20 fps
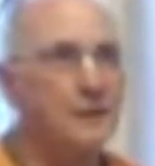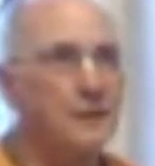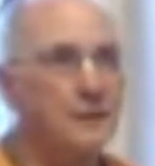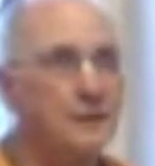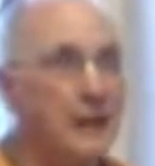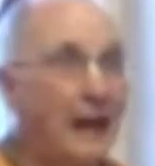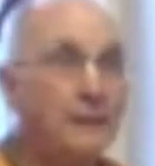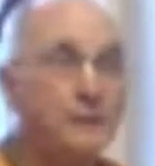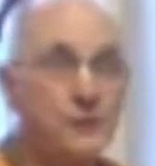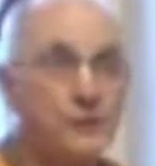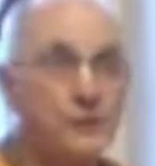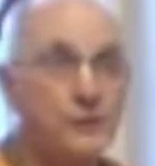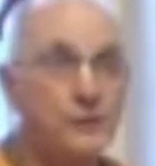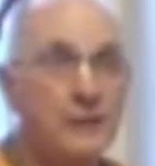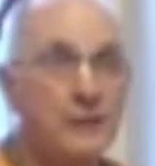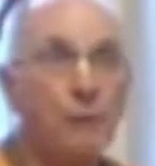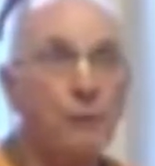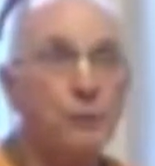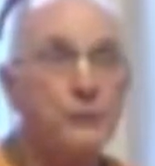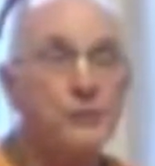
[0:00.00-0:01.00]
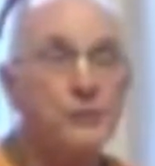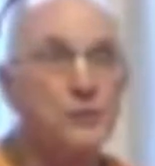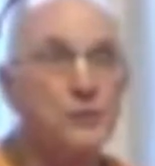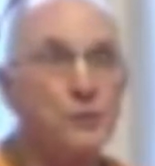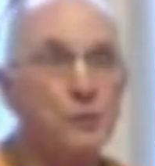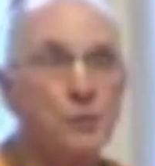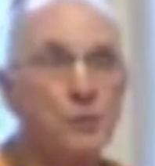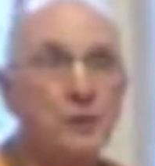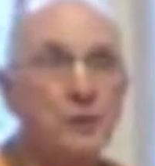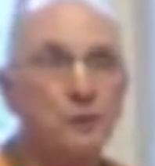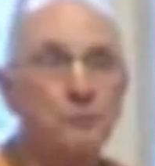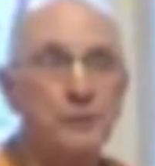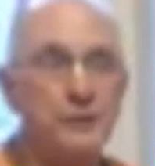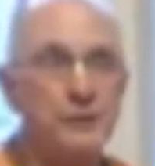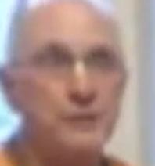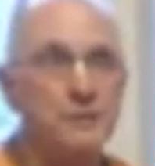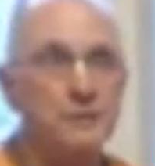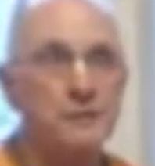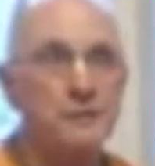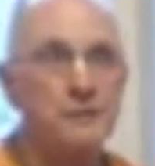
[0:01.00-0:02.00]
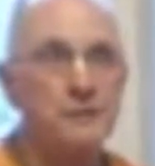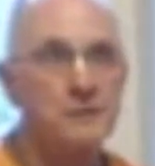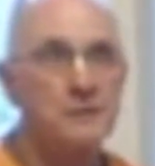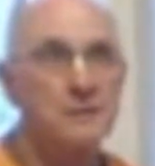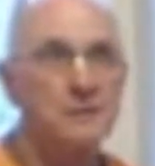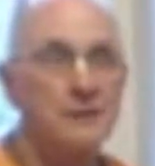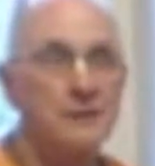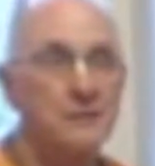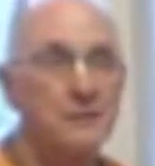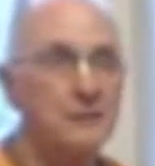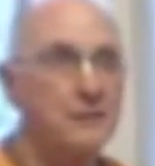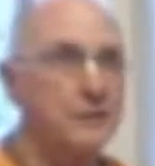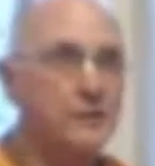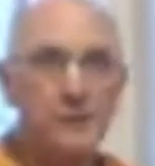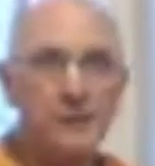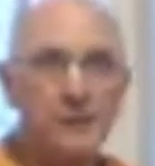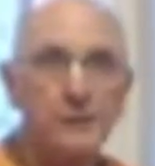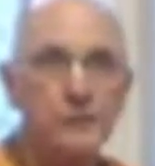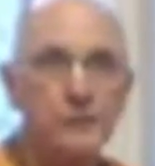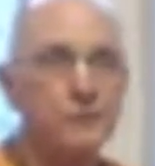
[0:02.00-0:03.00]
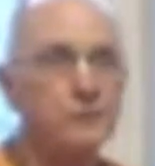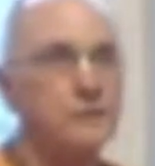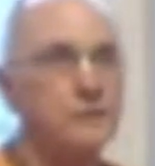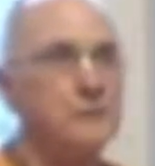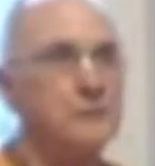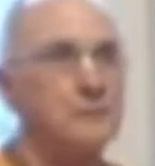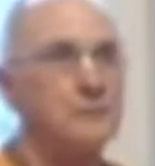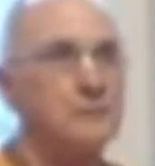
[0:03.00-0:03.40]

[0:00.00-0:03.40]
That was his real business. This is,